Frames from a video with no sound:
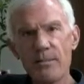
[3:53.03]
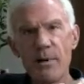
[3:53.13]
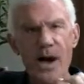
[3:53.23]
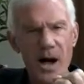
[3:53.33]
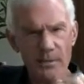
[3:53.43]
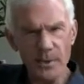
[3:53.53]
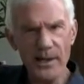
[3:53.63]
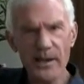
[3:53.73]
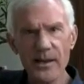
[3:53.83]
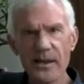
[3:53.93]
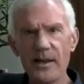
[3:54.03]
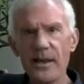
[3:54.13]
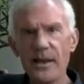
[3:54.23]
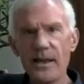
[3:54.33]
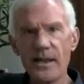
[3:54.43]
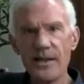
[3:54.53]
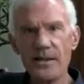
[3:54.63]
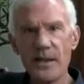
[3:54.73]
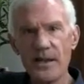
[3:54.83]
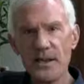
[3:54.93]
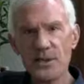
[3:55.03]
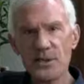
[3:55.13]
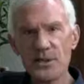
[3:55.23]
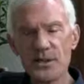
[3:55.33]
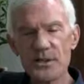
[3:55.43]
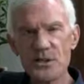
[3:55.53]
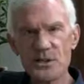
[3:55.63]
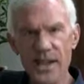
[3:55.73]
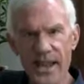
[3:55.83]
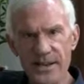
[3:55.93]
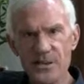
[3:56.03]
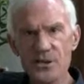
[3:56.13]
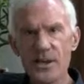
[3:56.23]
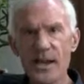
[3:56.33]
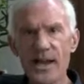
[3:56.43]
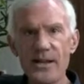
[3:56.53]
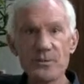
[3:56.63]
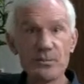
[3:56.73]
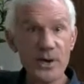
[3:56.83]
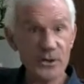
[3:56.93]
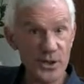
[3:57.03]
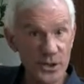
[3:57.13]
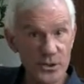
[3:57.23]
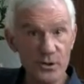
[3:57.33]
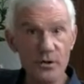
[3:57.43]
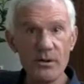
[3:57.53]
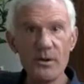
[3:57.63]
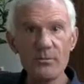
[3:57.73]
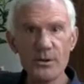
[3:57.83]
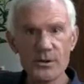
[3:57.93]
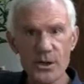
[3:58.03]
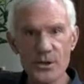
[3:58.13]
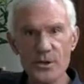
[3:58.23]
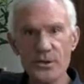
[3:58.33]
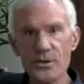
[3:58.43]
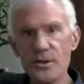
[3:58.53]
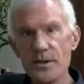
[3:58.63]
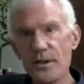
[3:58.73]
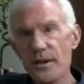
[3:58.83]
public in his stance and his prejudicial positions,